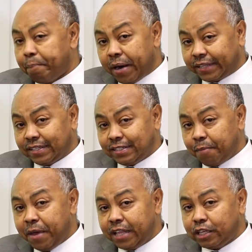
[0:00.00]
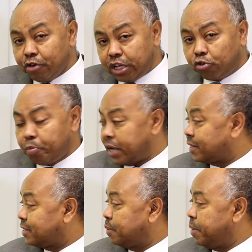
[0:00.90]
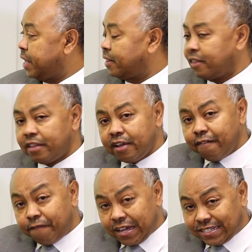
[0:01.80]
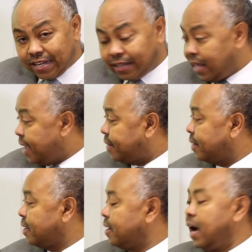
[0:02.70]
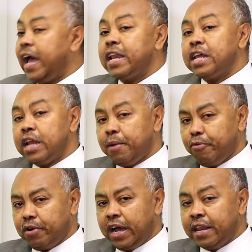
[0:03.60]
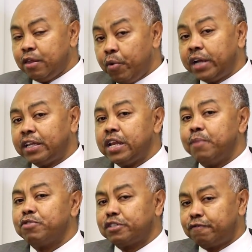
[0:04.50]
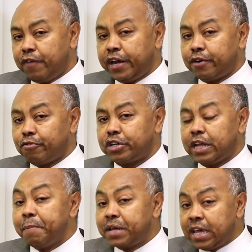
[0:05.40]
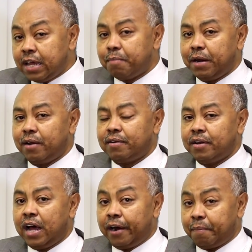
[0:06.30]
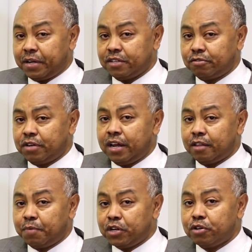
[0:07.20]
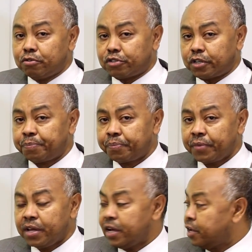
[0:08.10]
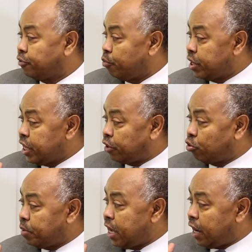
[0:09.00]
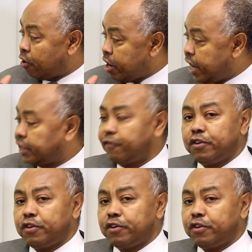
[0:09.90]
participate. You need to participate, facilitate, and enable. And the word enable is very good. Tamkeen in Arabic in Sudan is being used. So we need to be a connective